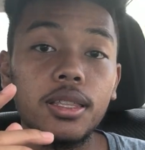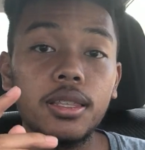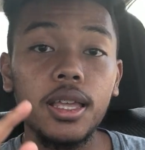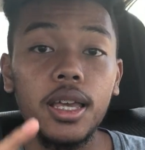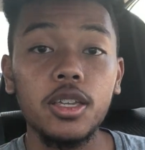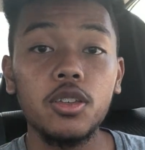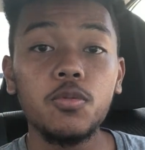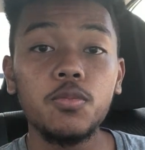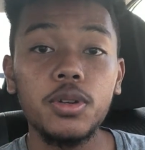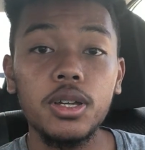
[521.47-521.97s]

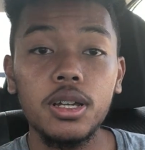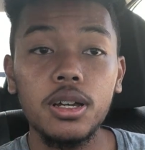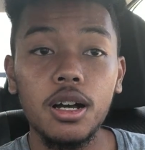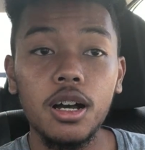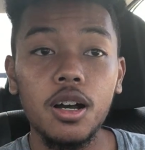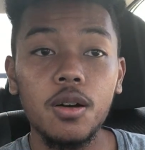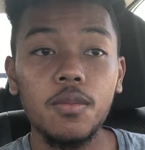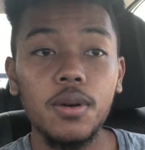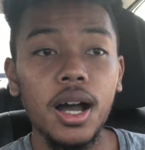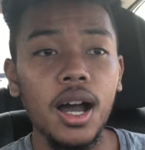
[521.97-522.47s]
that
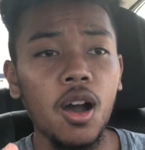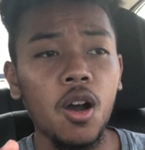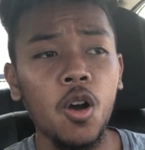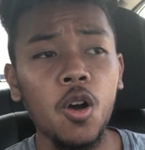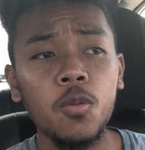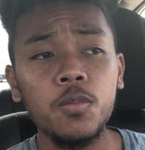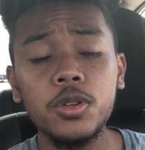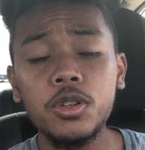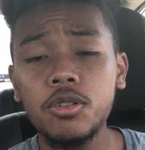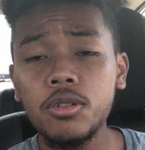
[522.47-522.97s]
I
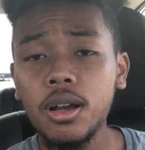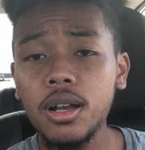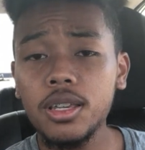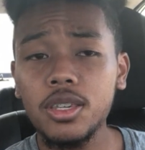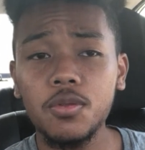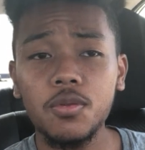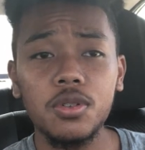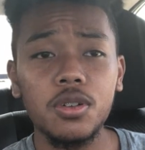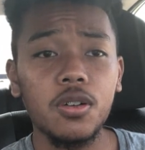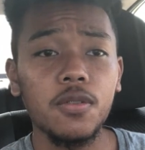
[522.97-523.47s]
hope you
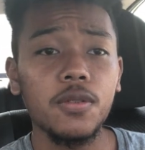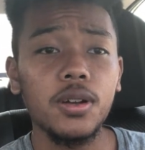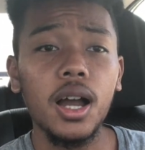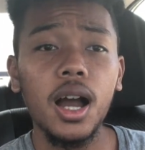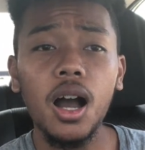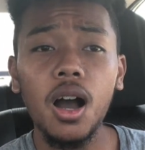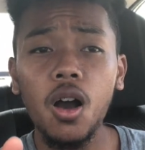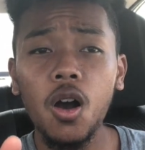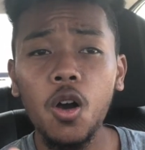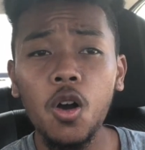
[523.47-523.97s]
cross someone over.
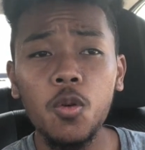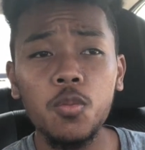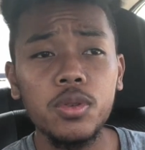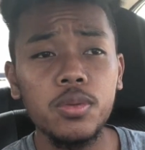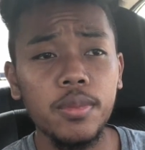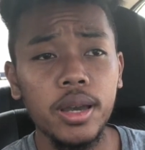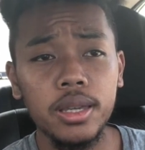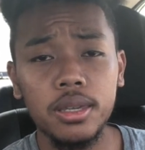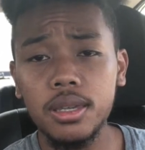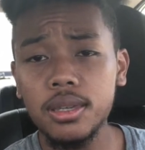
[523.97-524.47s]
I hope
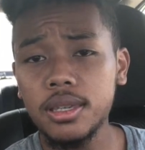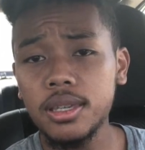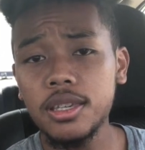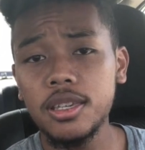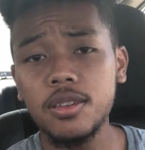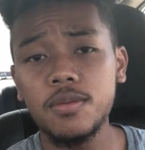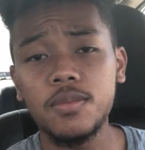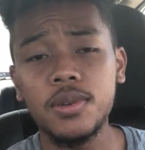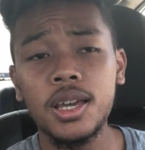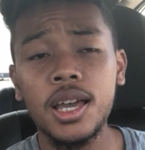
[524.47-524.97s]
you make the
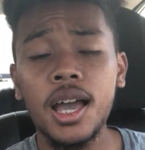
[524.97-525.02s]
team.